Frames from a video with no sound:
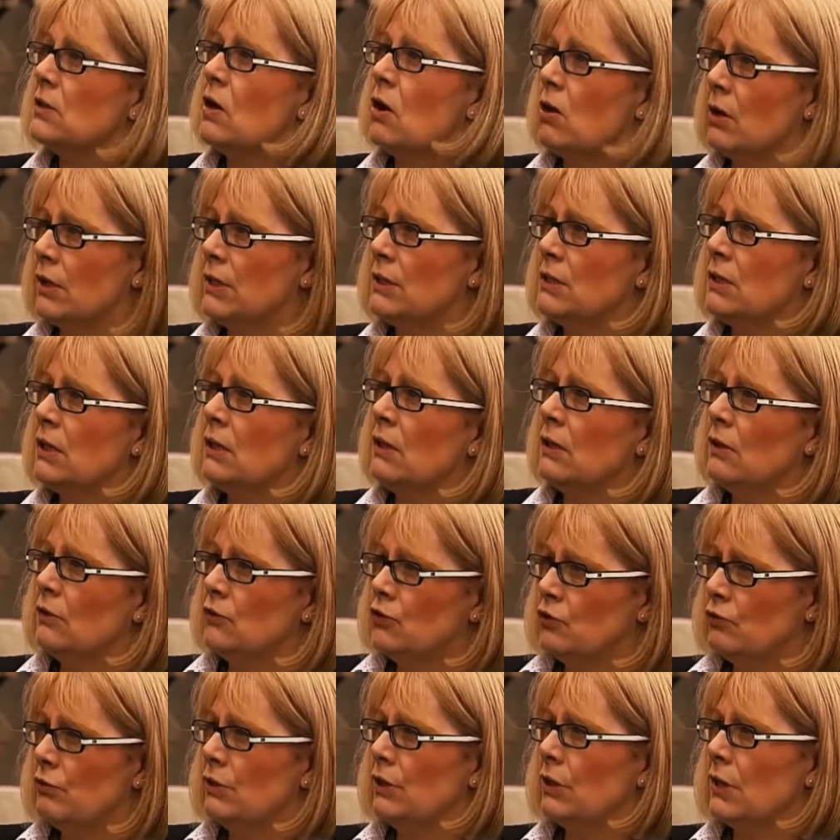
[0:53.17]
died
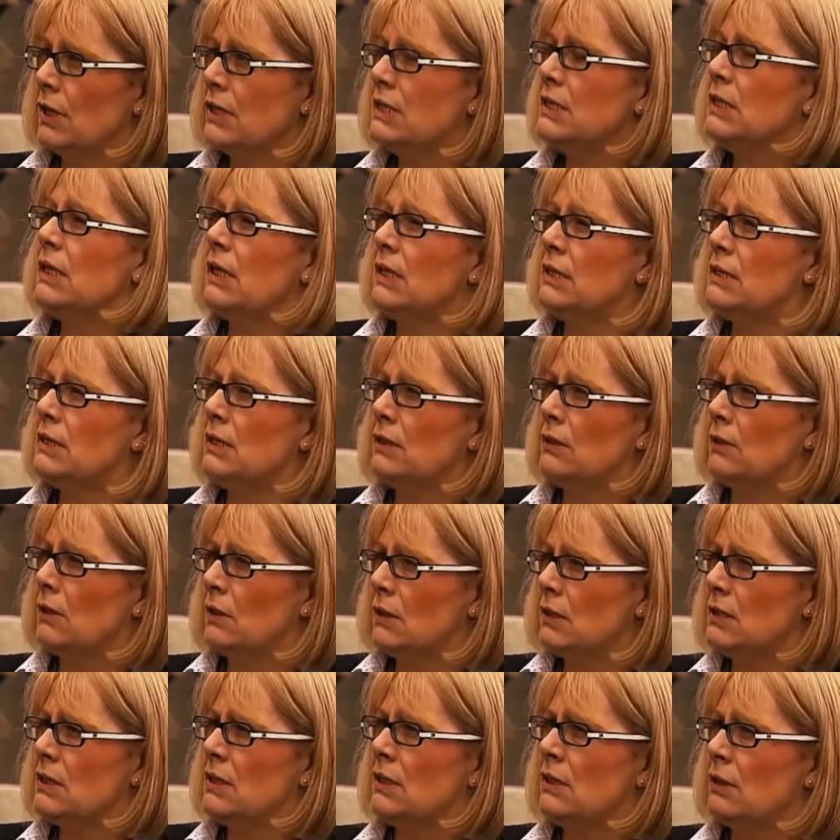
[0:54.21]
during
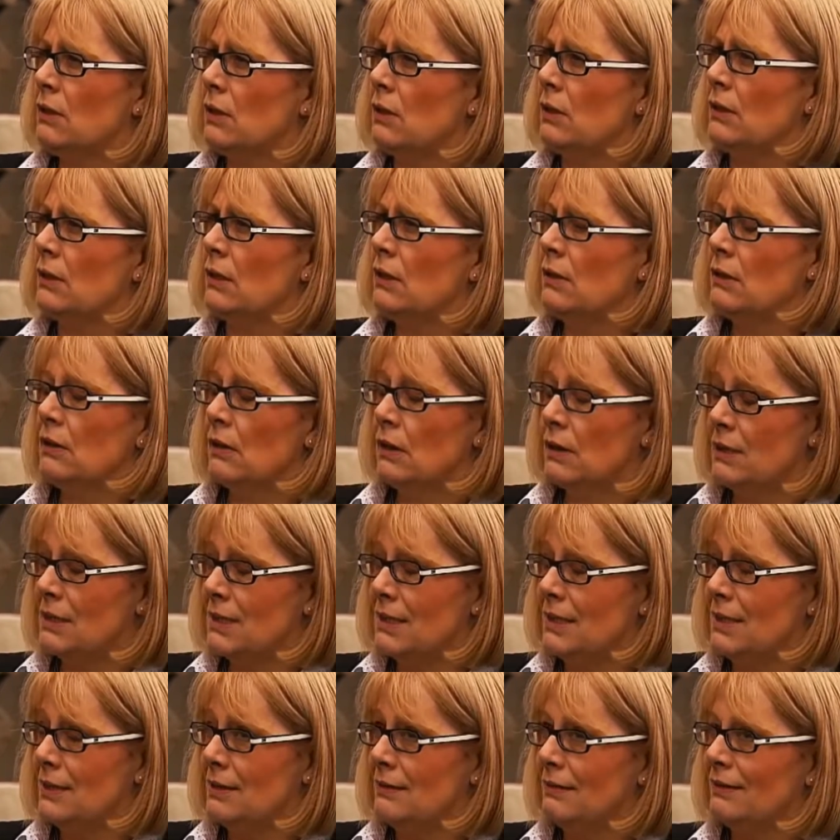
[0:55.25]

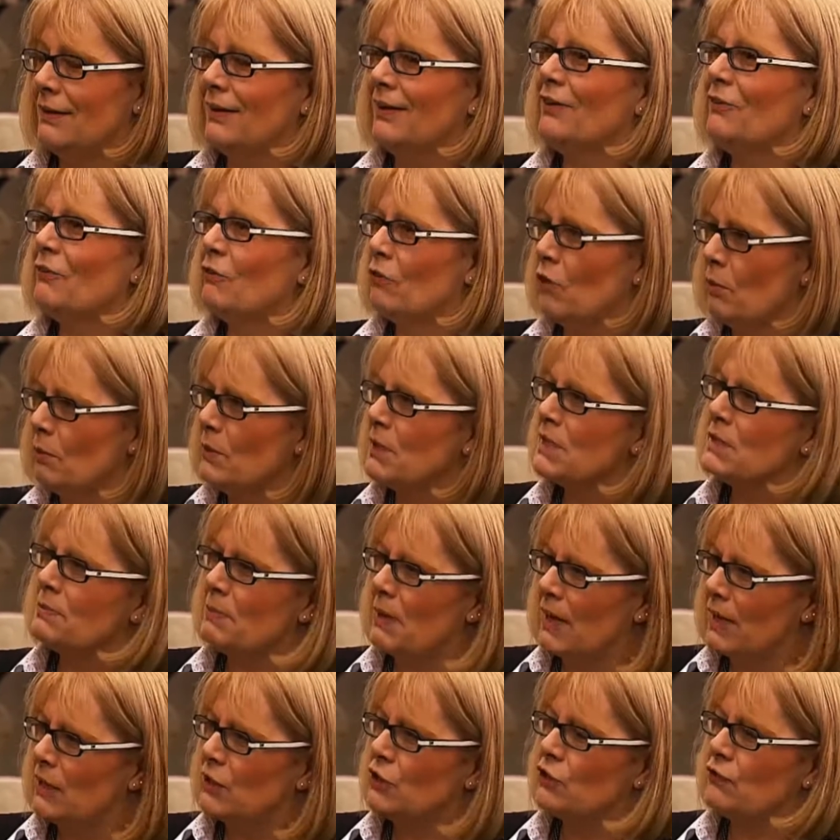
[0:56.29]
1918-1919 from the
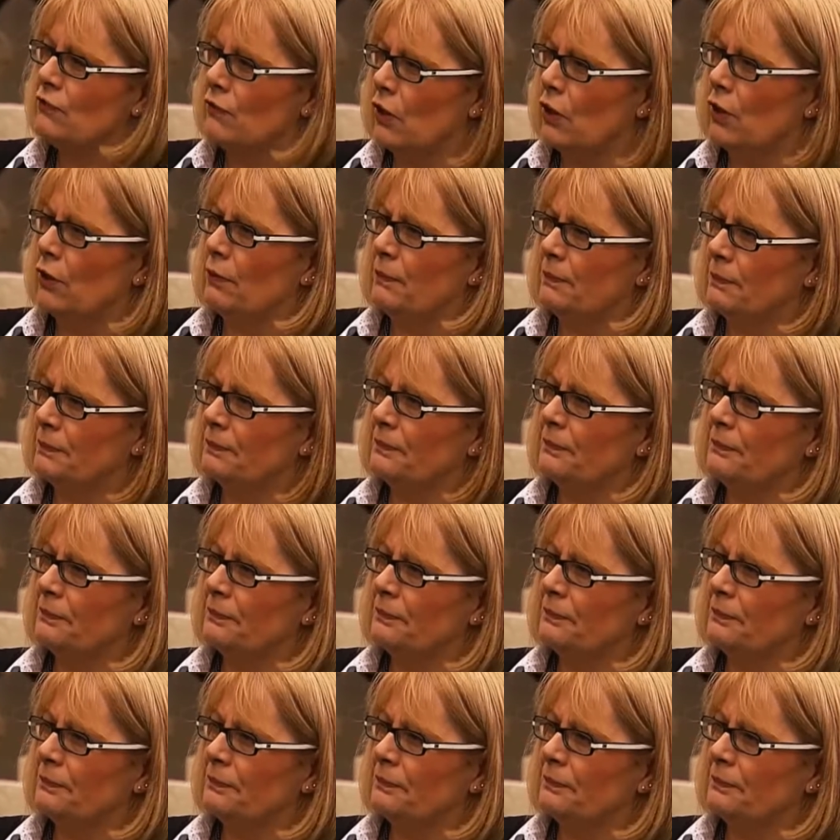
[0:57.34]
Spanish flu.